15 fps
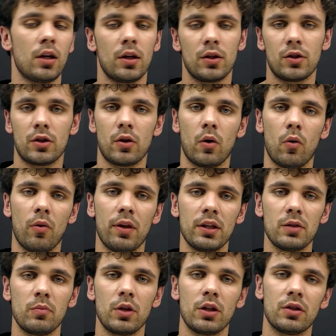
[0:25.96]
So
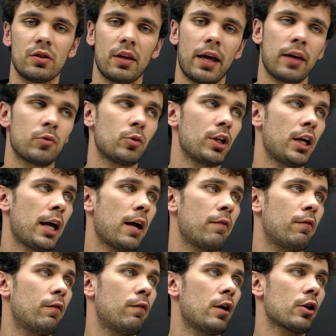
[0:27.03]
this means that we
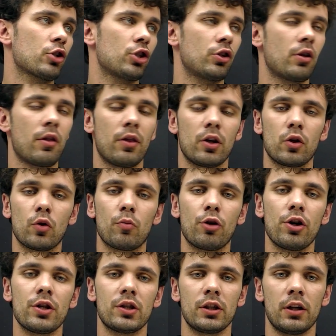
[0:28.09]
have a function in the
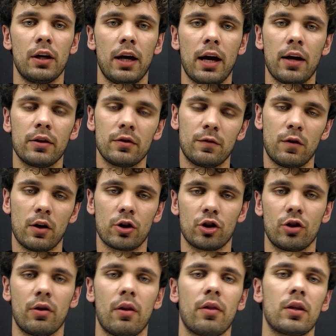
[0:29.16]
numerator and a
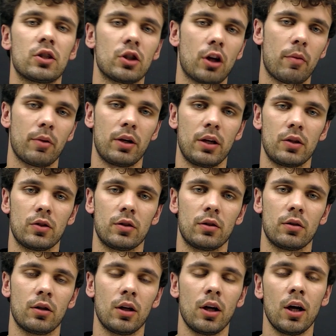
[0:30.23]
function in the denominator.
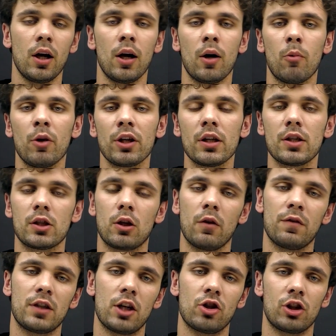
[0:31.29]
We can
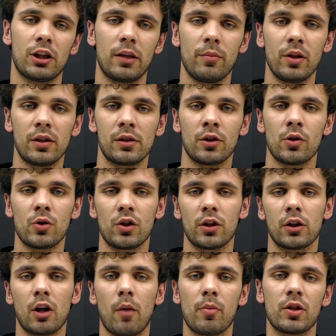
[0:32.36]
solve such a limit
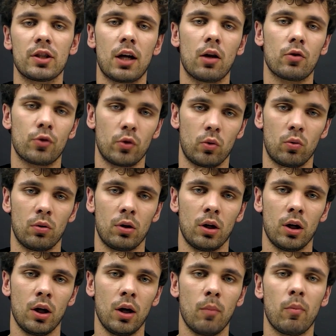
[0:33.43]
using L'Hopital rule,
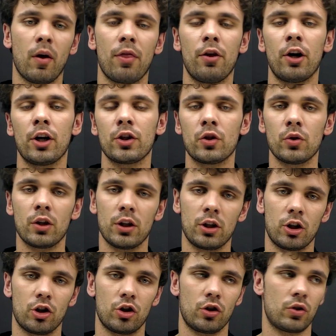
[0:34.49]
but there are two
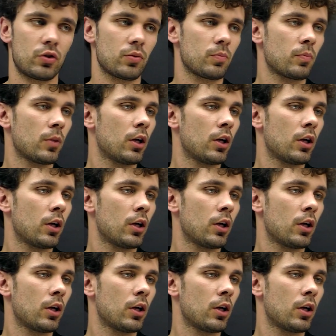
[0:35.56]
conditions.